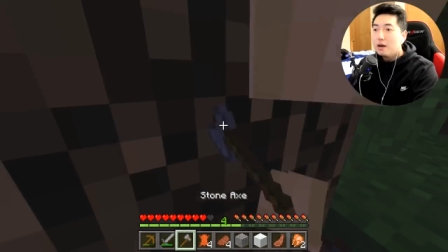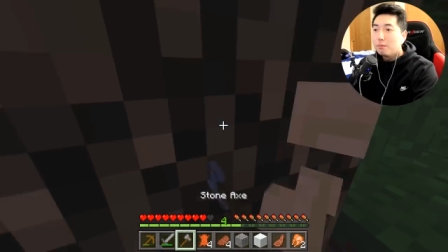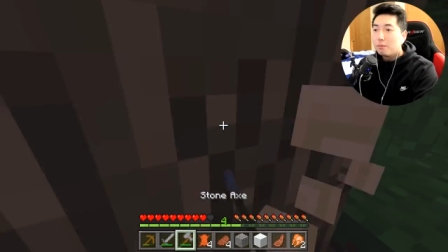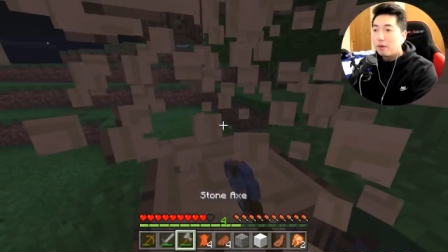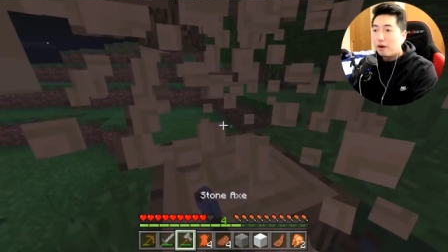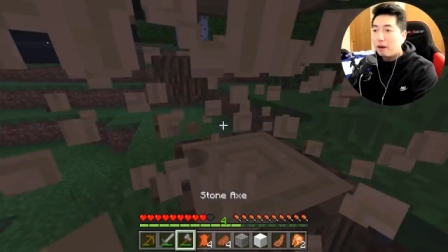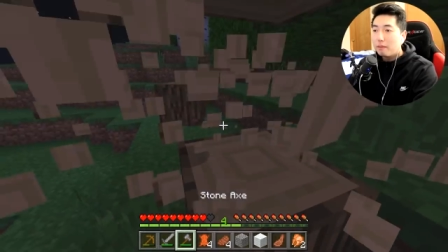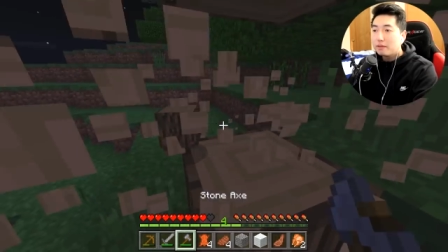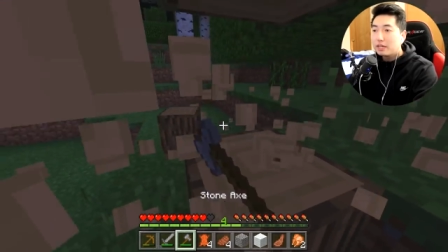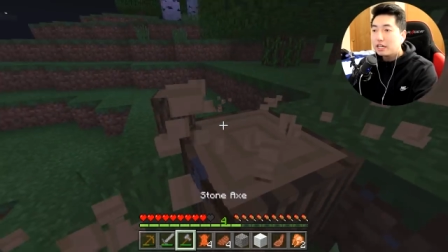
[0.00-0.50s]

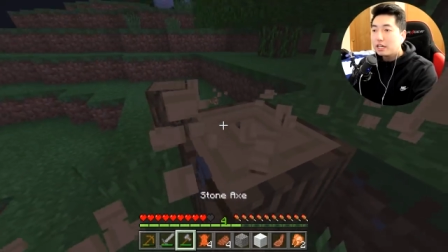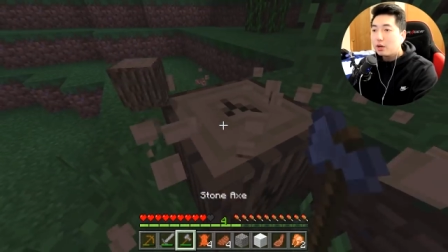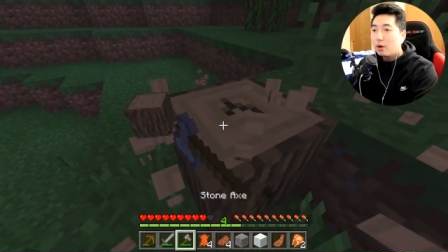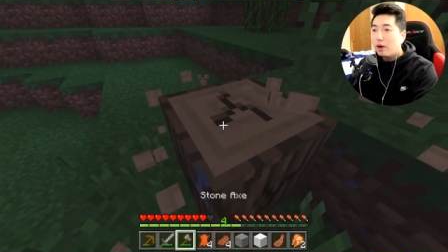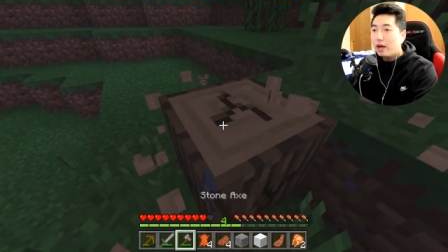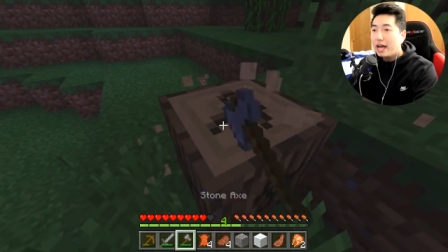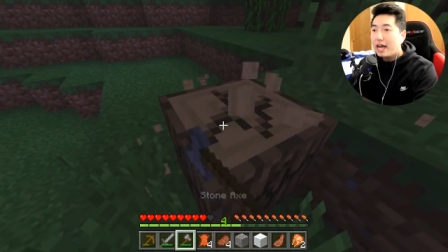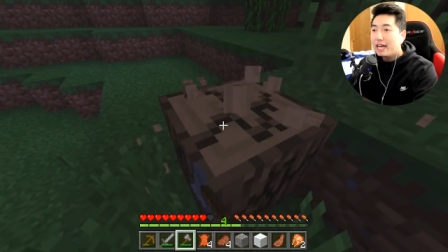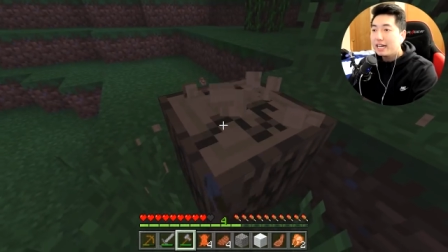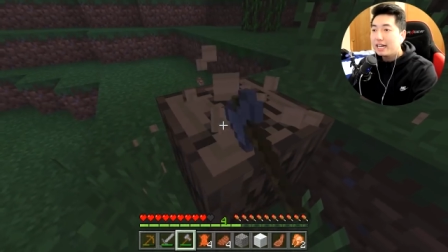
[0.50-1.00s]
But I'm going to go
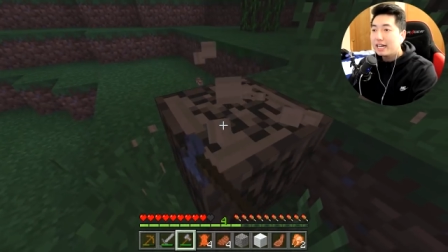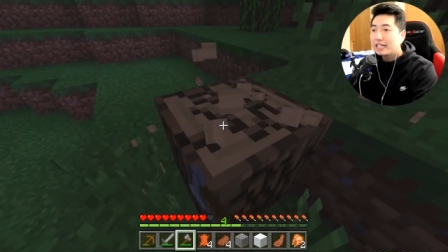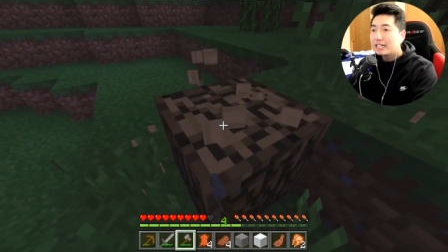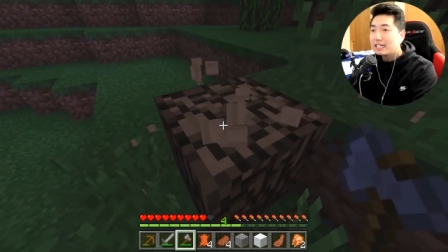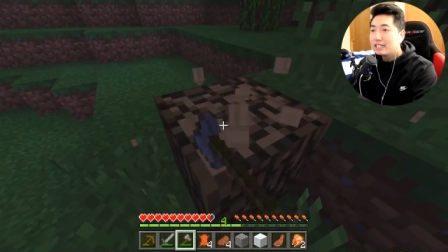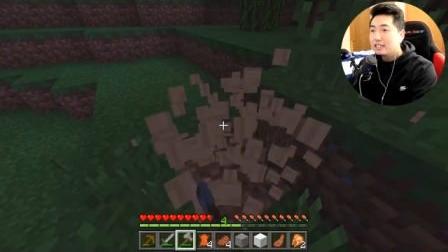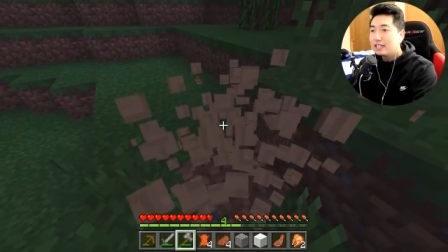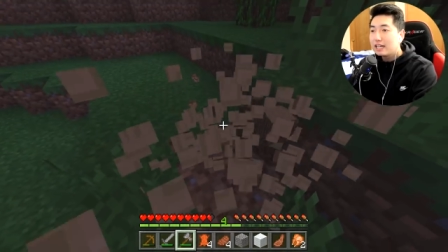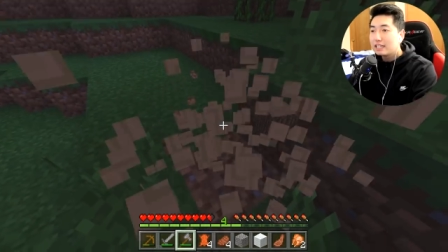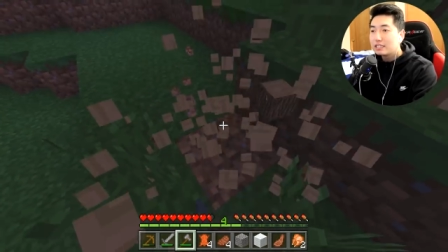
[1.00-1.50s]
ahead and
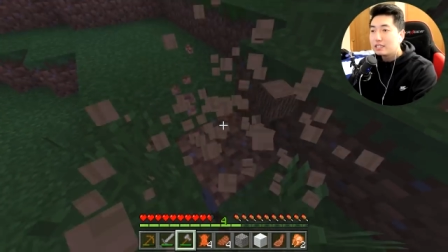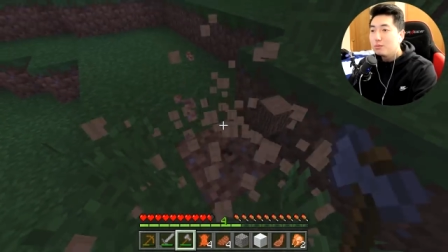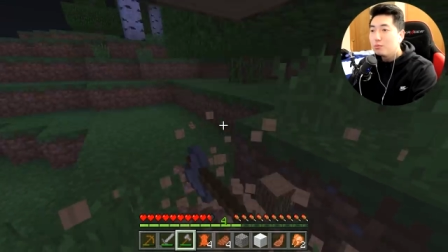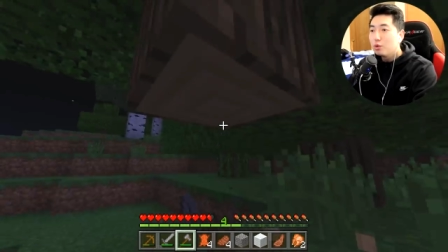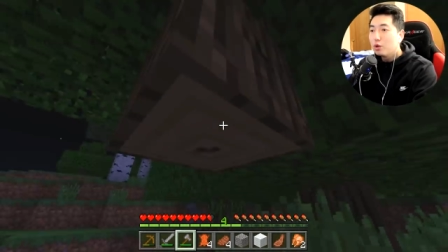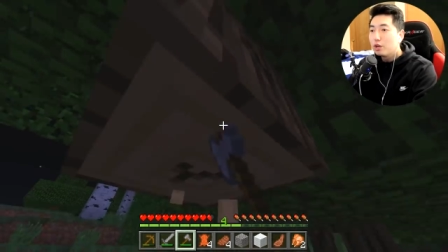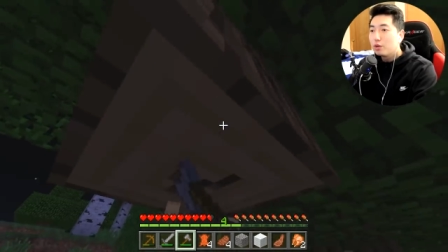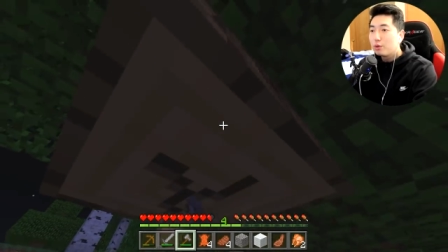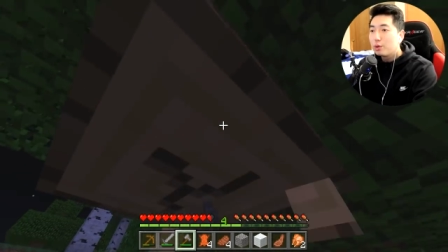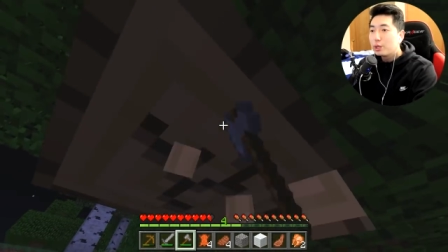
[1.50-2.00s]
collect some
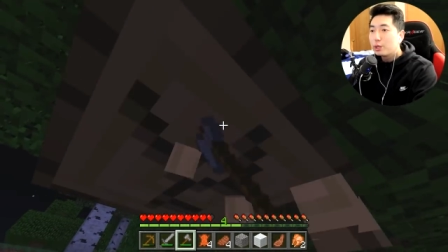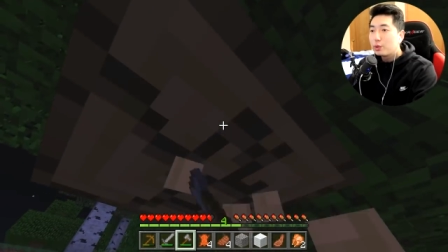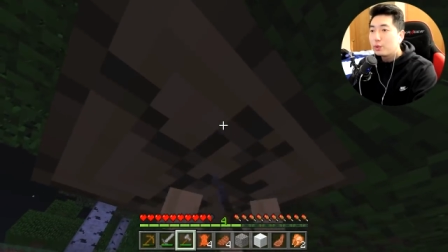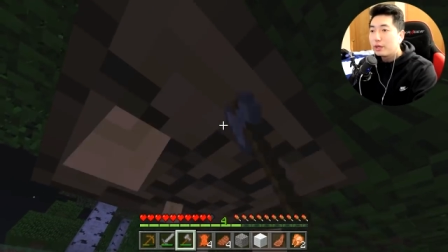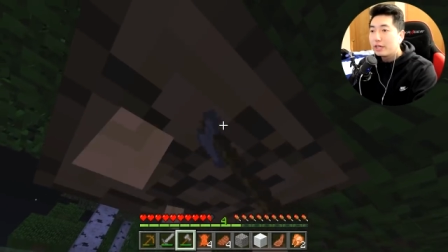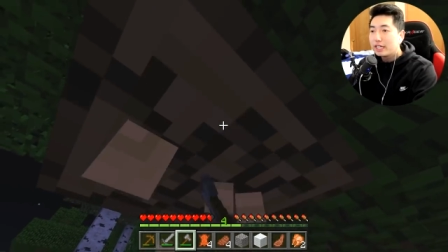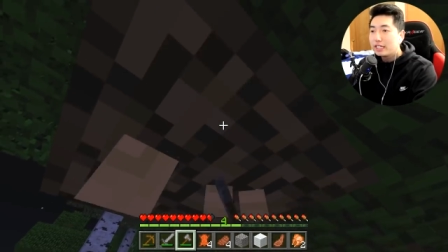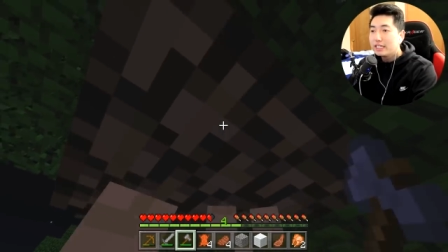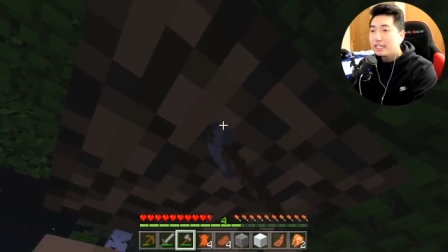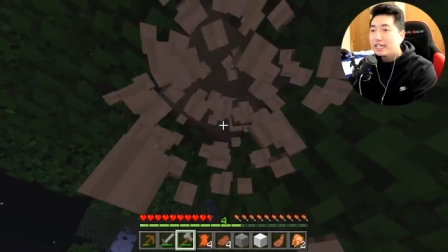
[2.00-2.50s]
wood real
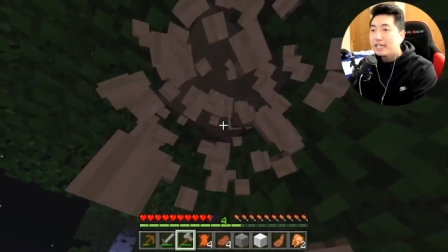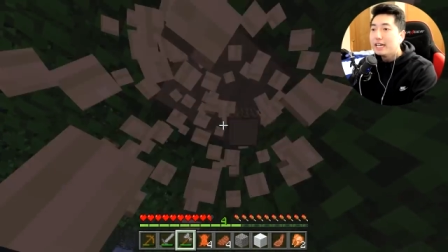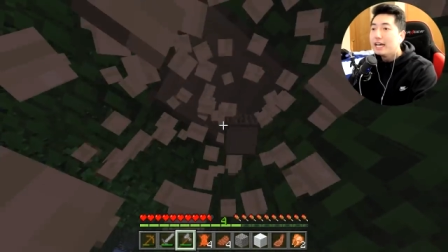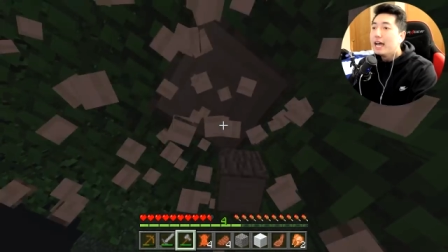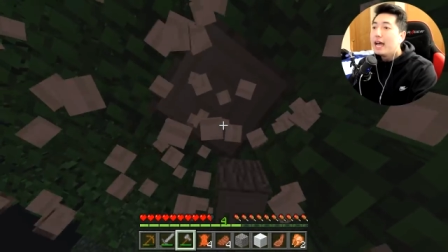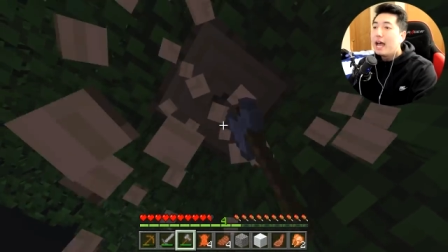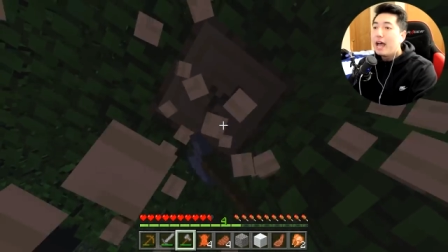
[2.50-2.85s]
quickly.